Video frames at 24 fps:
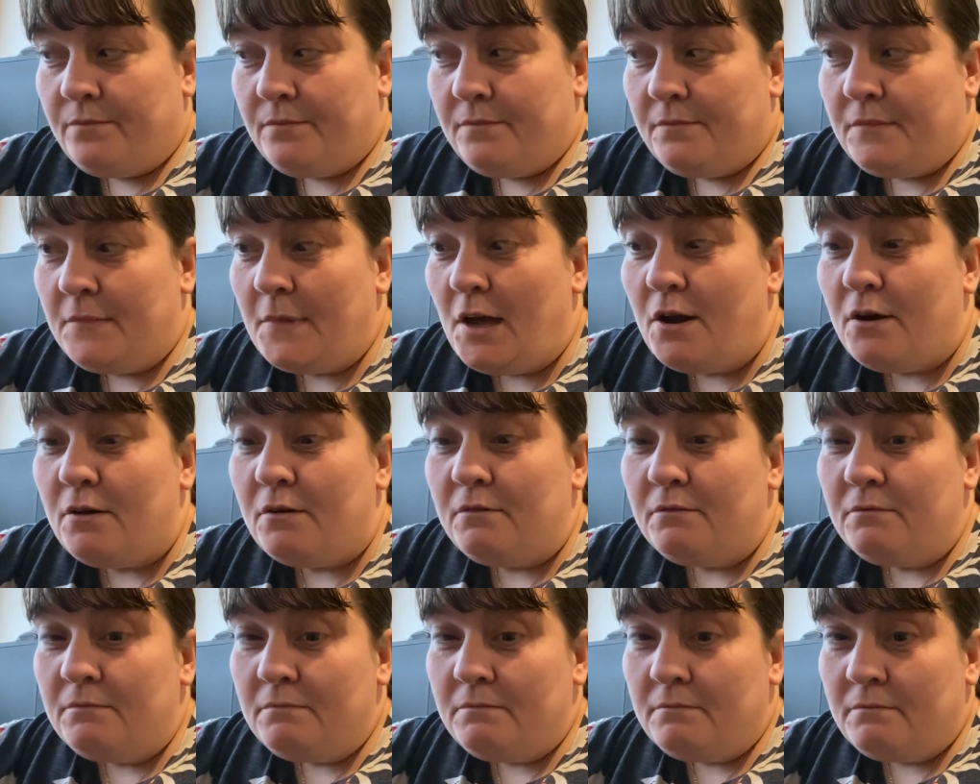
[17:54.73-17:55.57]

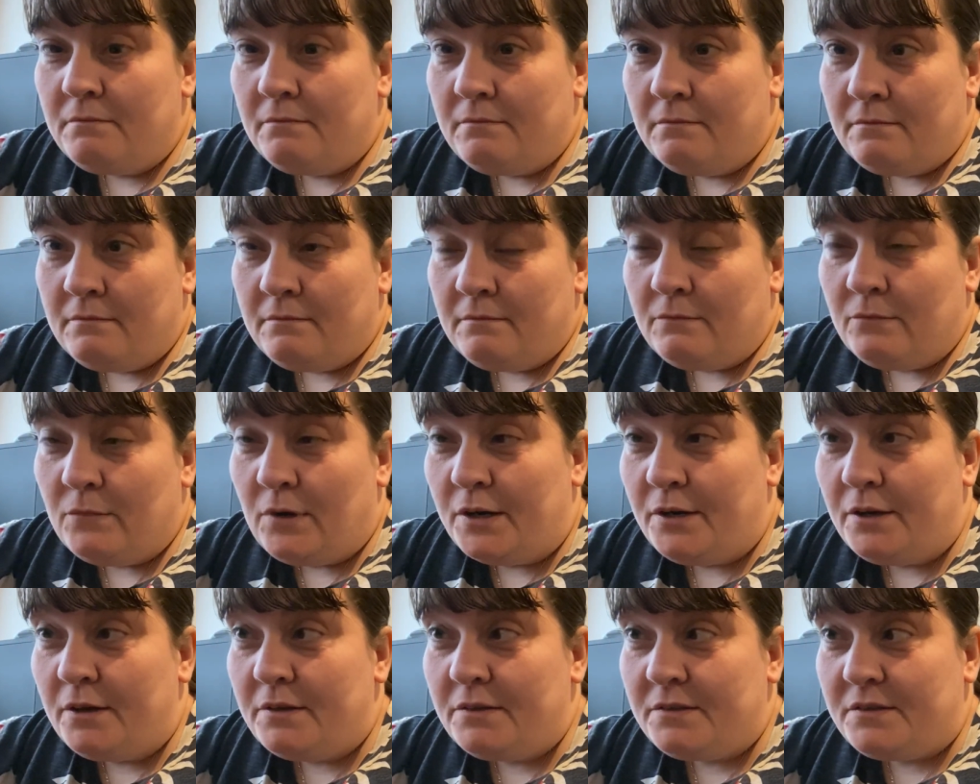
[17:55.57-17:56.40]
No. Why
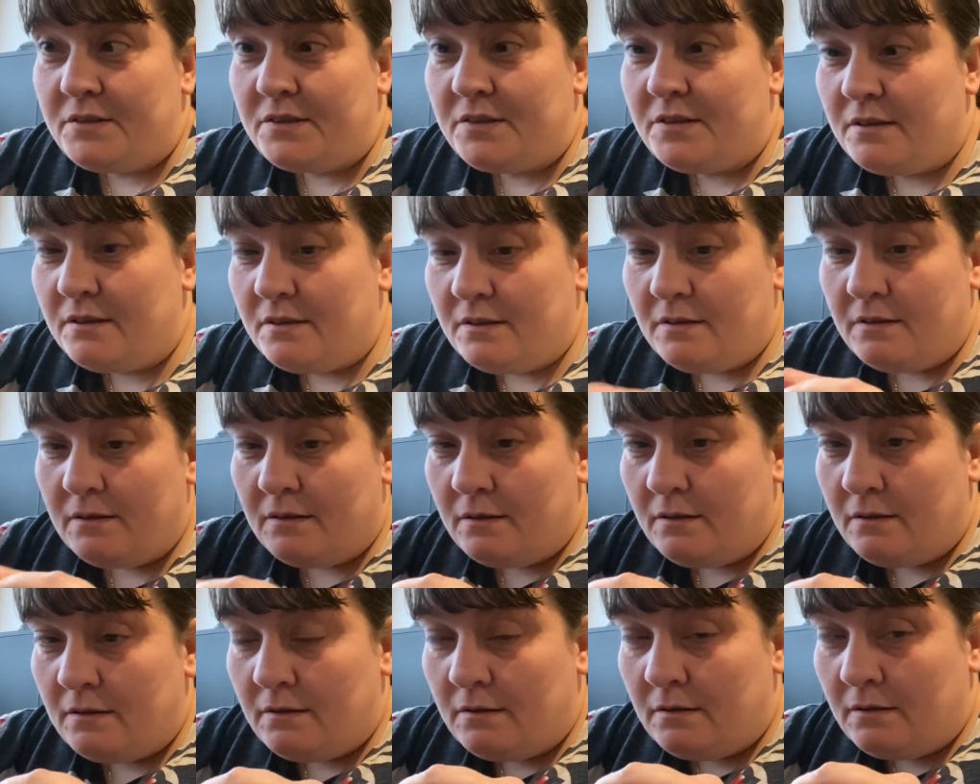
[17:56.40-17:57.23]
not?
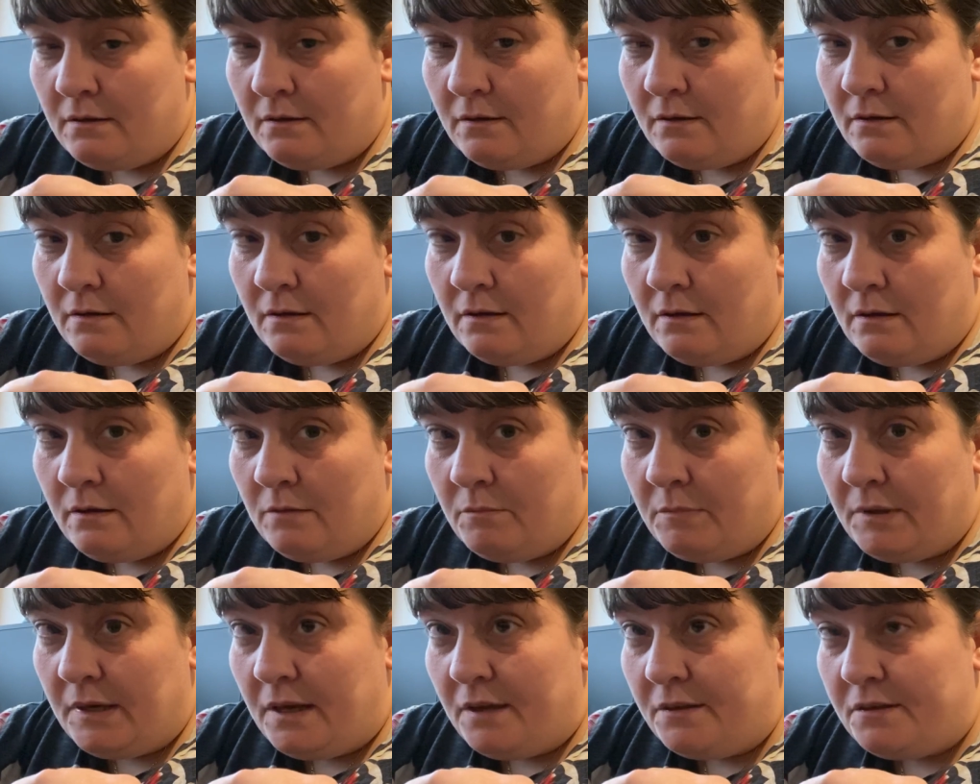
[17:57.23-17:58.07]

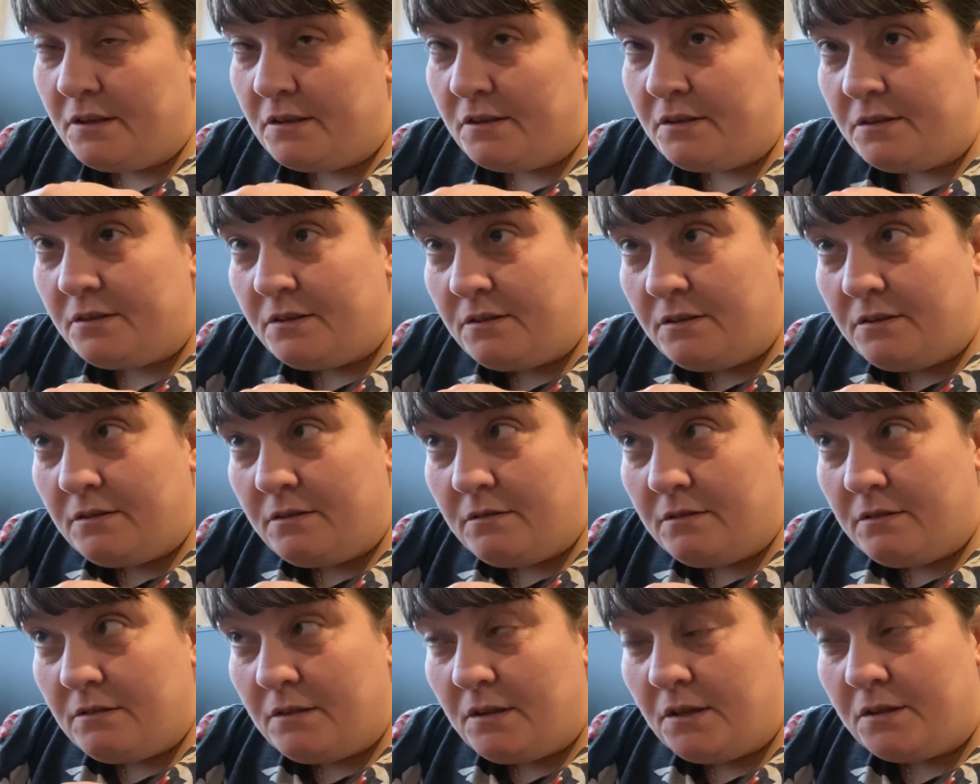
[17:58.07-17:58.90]
Because it's
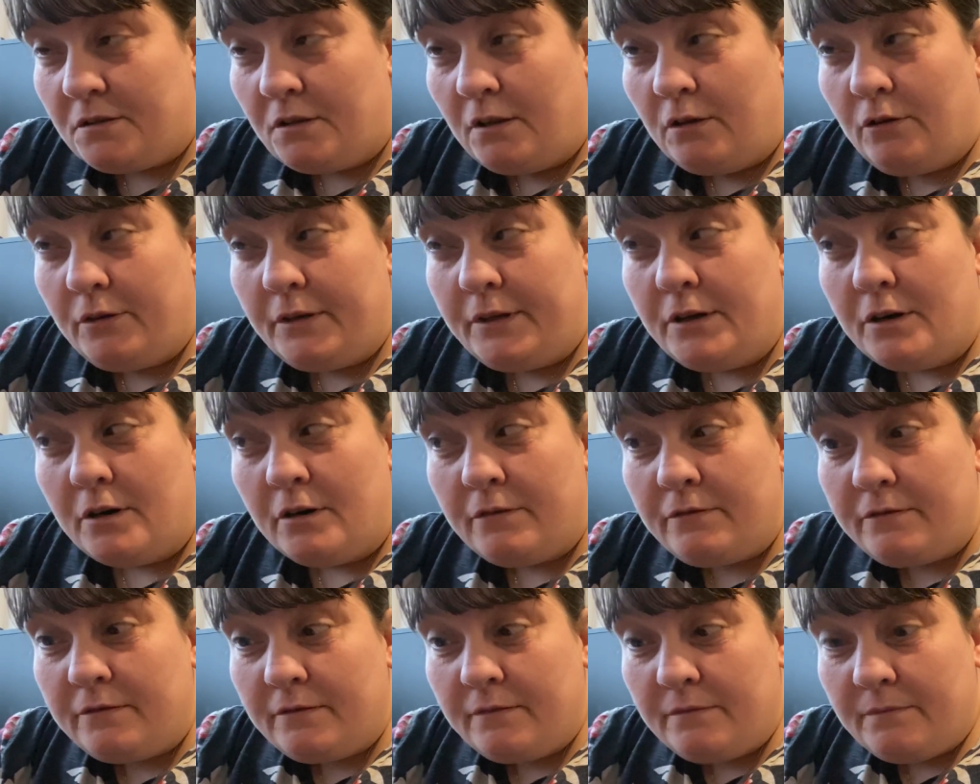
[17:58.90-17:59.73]
not long
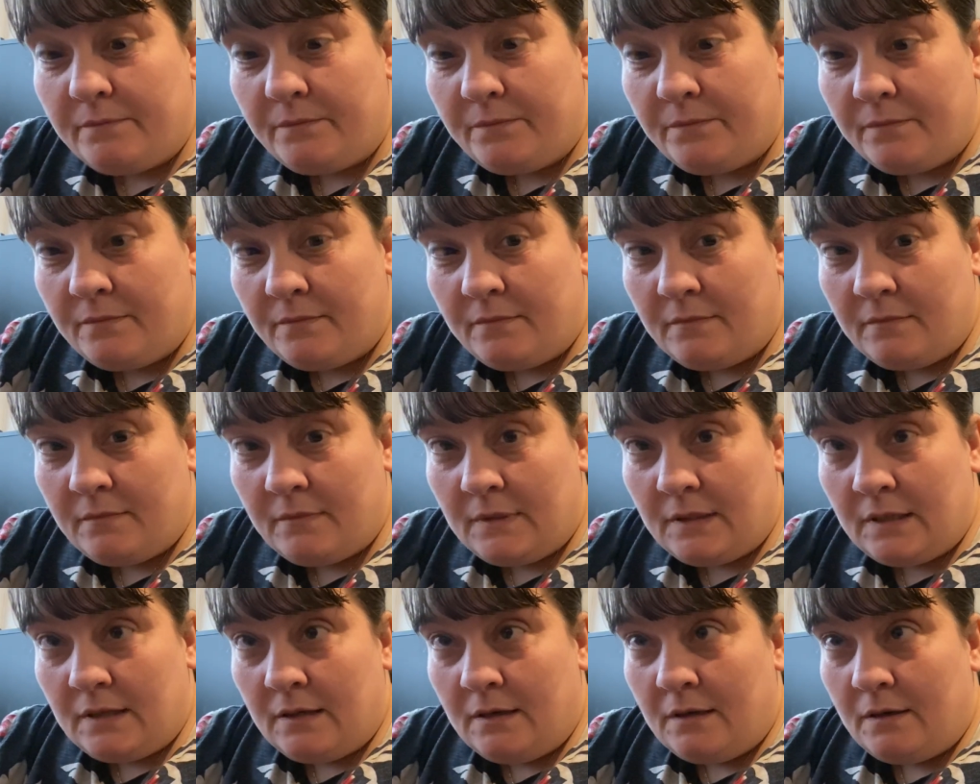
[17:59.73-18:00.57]
enough.
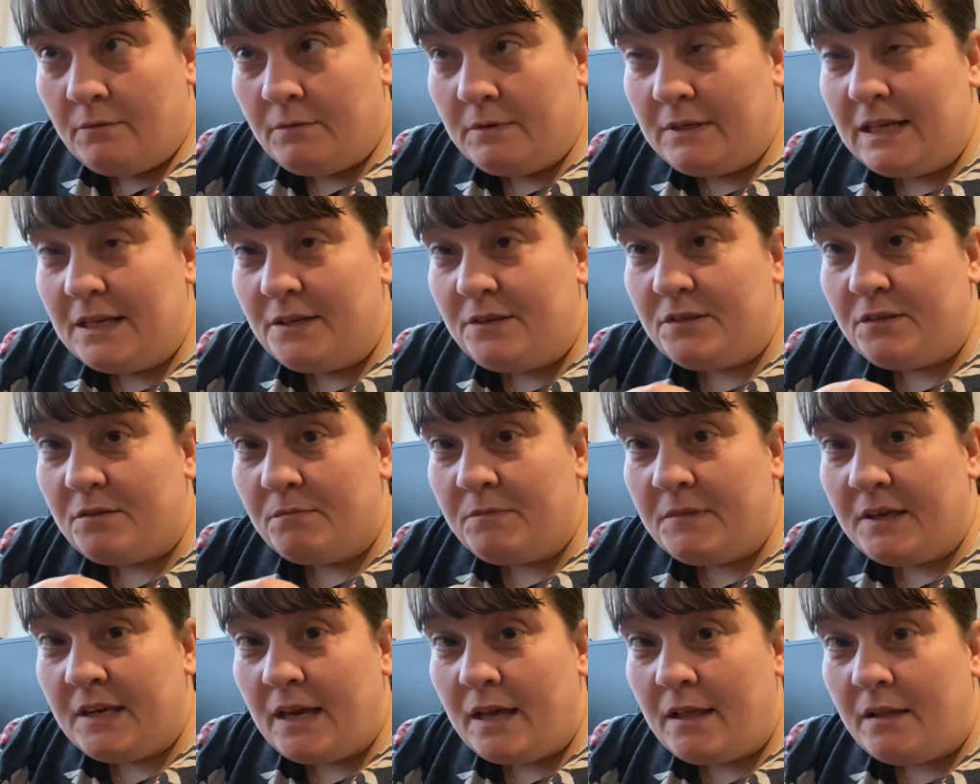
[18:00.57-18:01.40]
We need
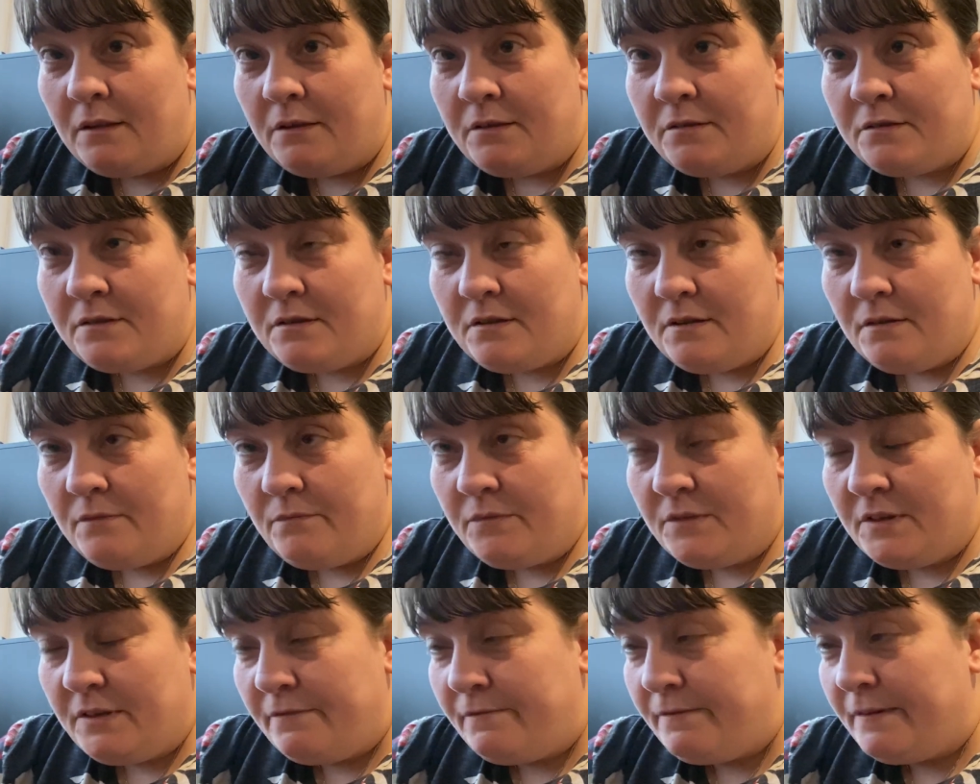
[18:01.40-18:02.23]
something else
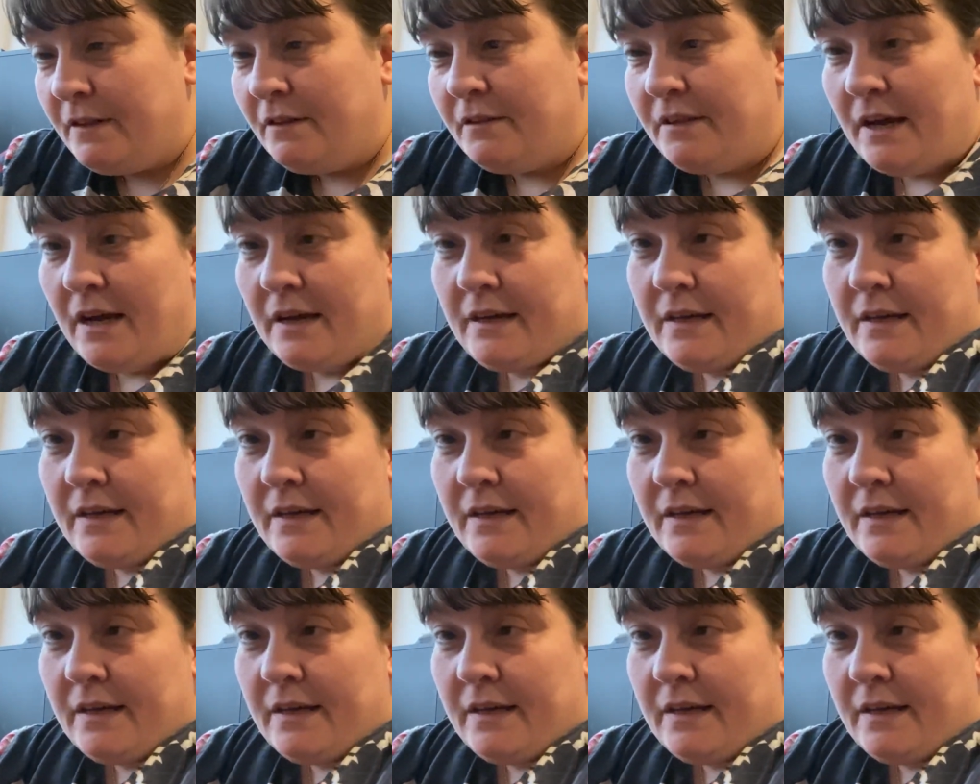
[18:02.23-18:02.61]
to fill that